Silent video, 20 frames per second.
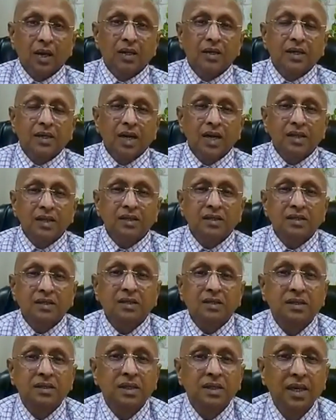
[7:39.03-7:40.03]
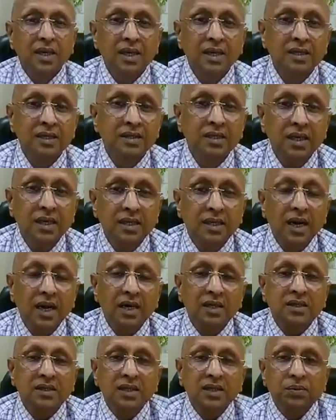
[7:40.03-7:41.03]
Drug is the
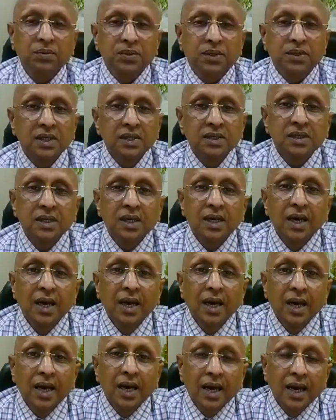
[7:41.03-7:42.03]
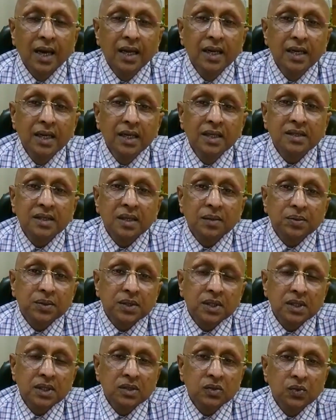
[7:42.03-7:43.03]
drug substance. Any
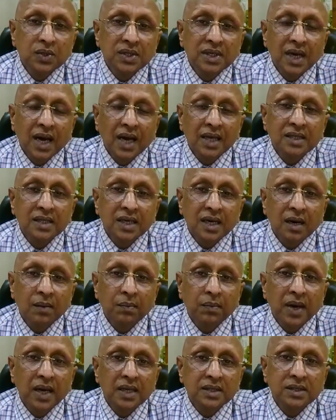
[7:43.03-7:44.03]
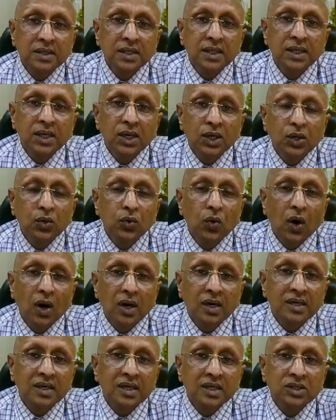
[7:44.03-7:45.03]
substance which has the capacity to
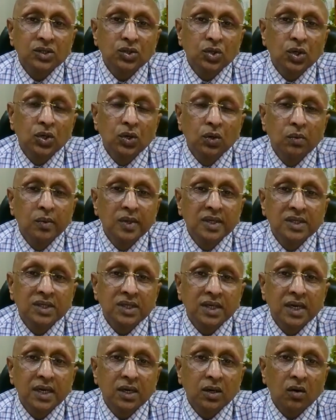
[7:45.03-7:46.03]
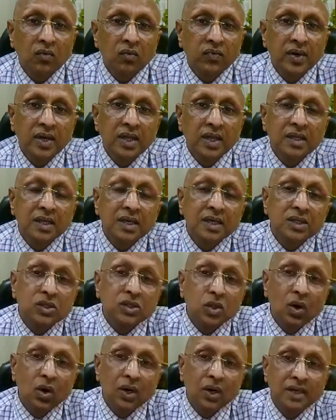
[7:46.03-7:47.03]
alter the human state of health is
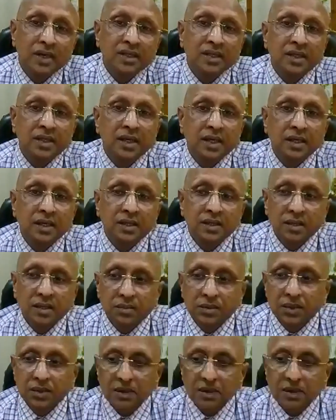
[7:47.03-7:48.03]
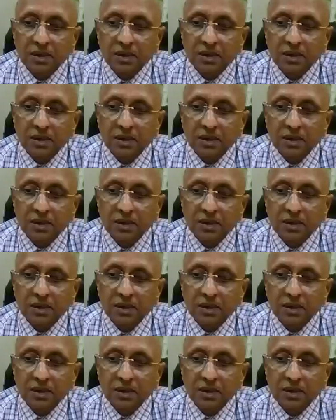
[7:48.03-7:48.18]
called as a drug substance.